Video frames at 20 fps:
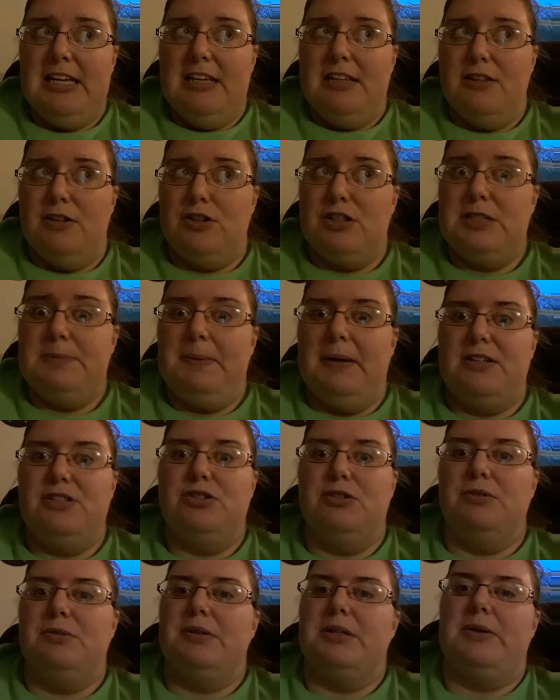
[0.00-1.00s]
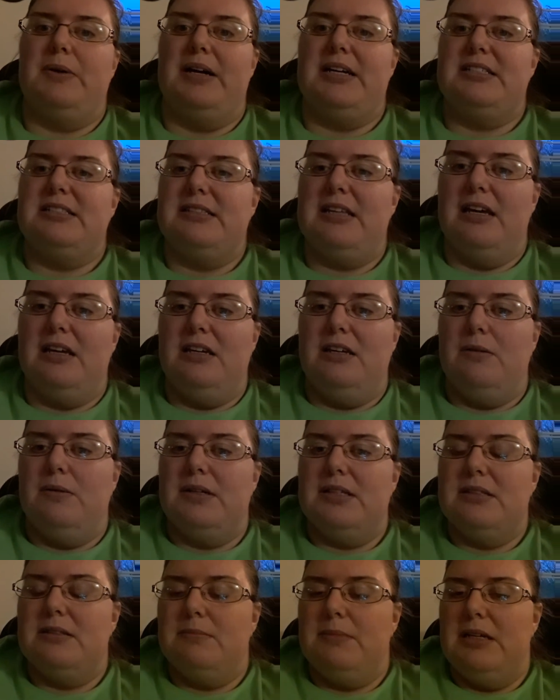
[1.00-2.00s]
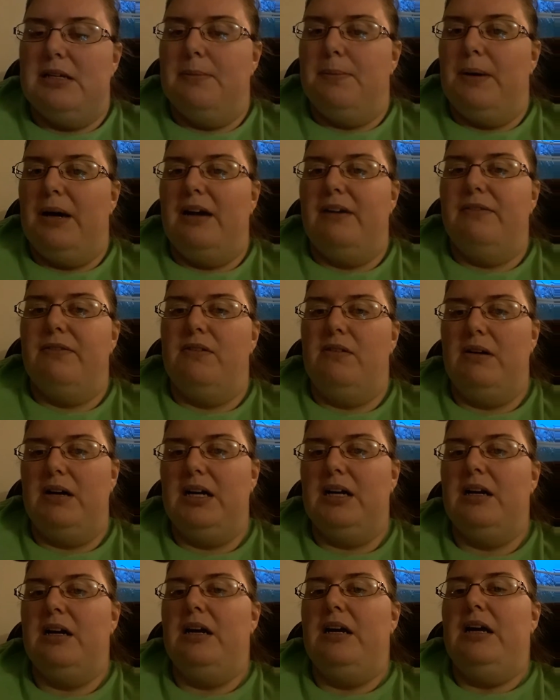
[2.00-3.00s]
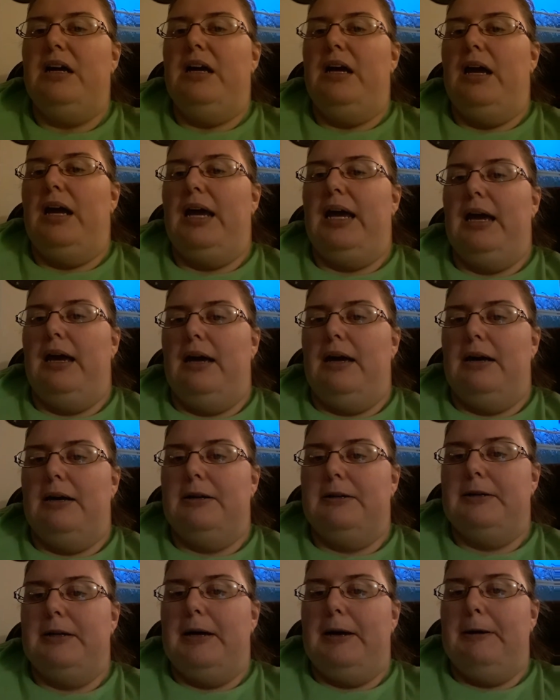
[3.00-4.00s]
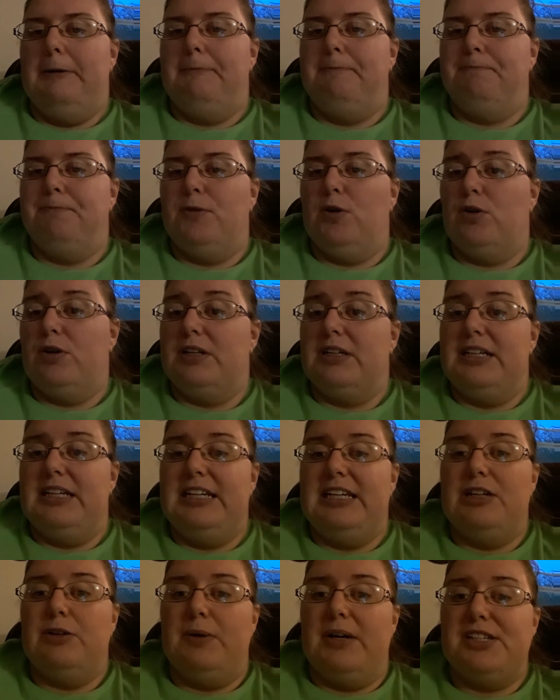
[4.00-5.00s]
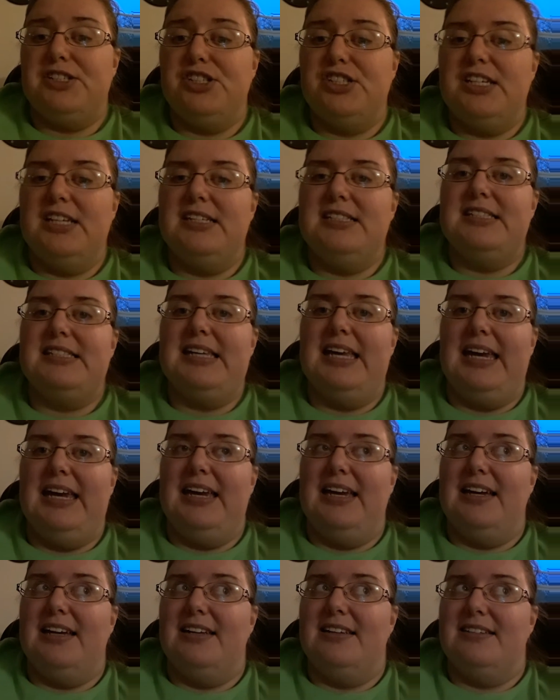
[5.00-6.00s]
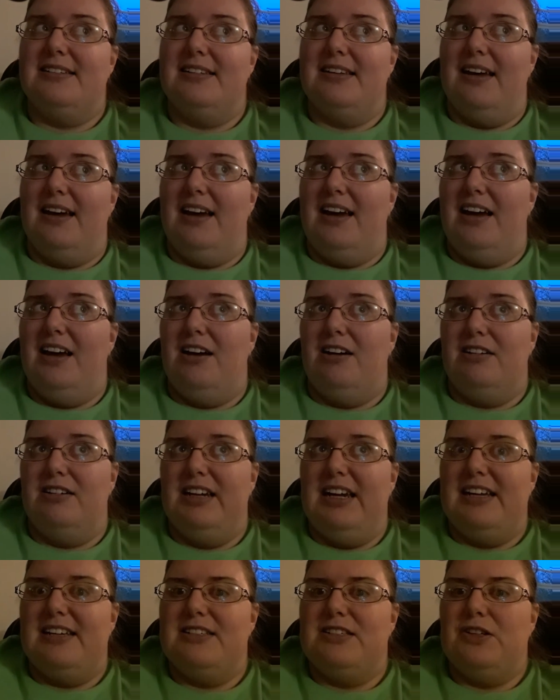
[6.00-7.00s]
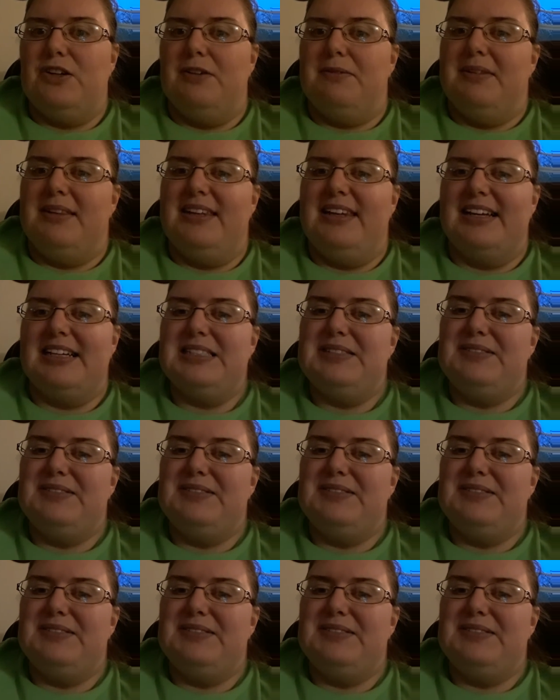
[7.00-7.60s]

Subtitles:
there's special requests that you want me to pray for, and or any questions, and I'll answer them in the next